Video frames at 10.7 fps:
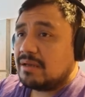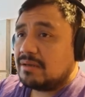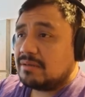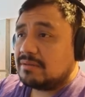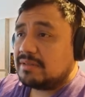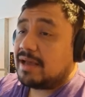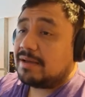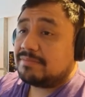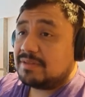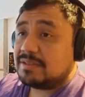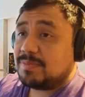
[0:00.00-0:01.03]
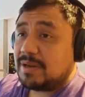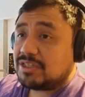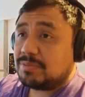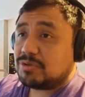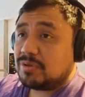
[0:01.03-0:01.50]
Yeah, this blend shape
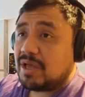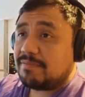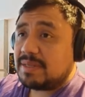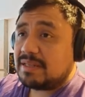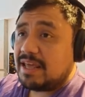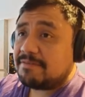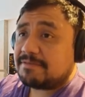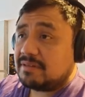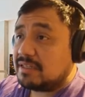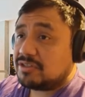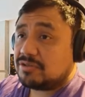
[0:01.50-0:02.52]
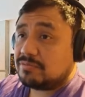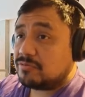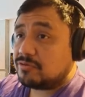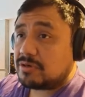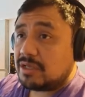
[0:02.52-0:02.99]
should have been left. Let's
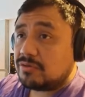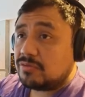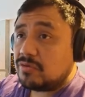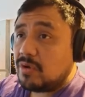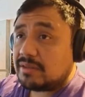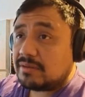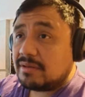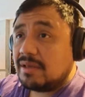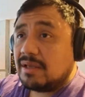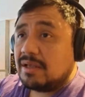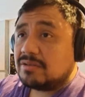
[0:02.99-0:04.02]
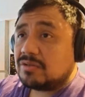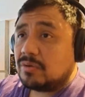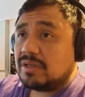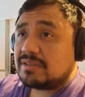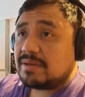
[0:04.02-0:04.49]
try to do it. So
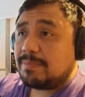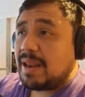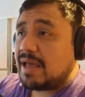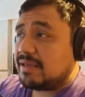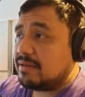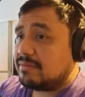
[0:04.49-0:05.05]
let's apply.